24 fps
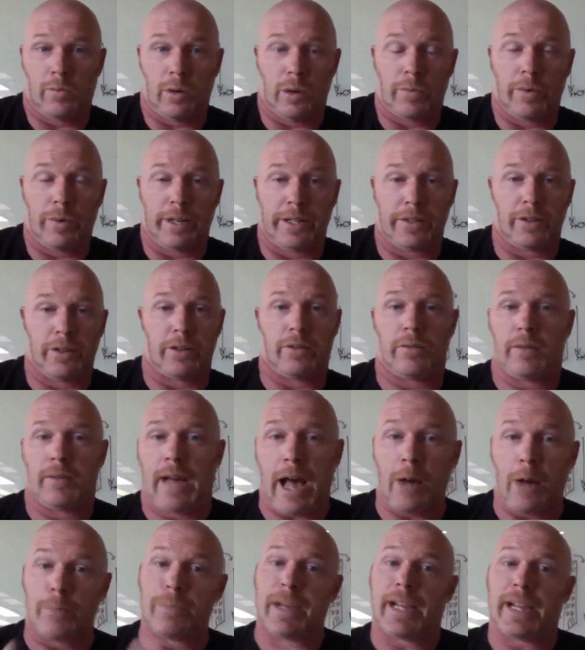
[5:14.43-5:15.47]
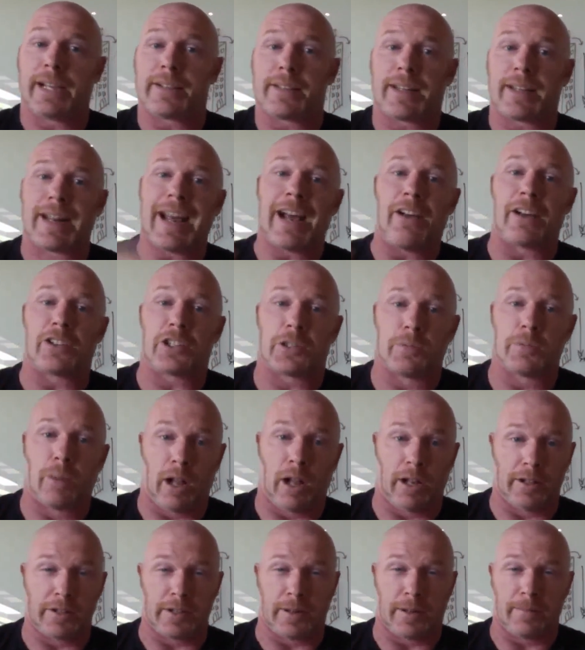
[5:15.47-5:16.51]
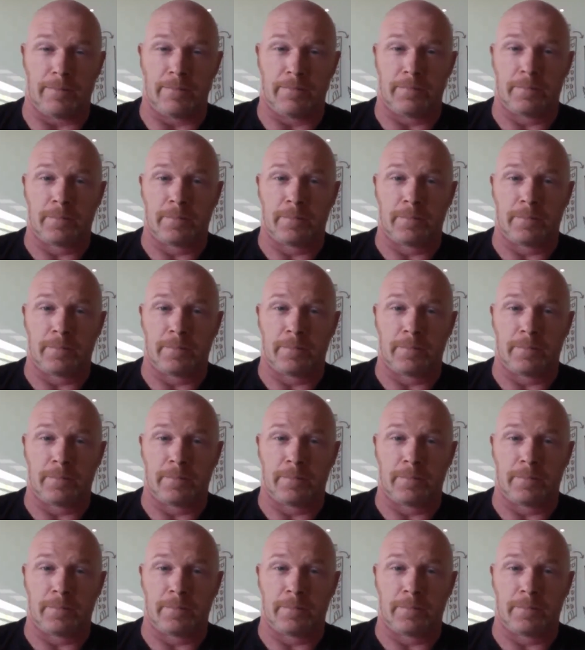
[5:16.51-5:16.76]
what we do. How big is it? How small is it?